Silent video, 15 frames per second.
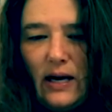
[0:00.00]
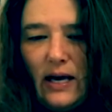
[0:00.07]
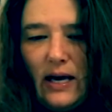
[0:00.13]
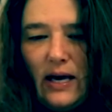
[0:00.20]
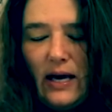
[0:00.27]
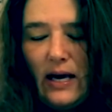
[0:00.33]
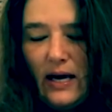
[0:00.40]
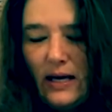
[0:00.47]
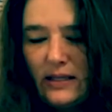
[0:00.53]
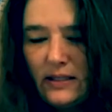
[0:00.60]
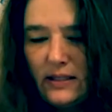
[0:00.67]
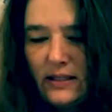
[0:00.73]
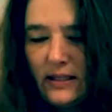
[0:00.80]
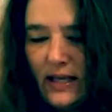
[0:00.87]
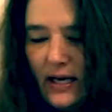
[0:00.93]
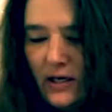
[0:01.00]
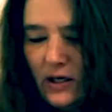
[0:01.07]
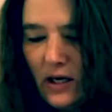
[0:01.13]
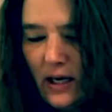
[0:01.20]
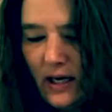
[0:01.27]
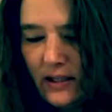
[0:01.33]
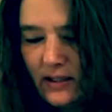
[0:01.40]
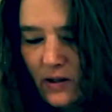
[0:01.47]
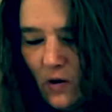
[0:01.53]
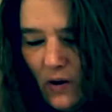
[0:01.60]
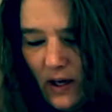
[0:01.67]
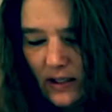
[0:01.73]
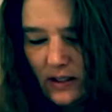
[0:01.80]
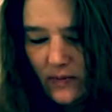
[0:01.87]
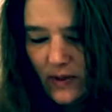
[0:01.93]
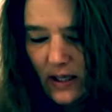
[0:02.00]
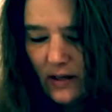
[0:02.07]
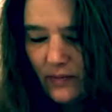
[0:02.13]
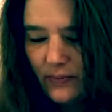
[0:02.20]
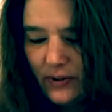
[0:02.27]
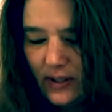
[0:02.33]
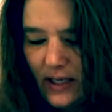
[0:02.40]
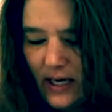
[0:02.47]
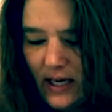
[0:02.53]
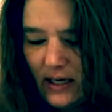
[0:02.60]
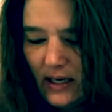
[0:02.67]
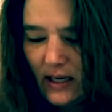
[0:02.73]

And then it's going to be complete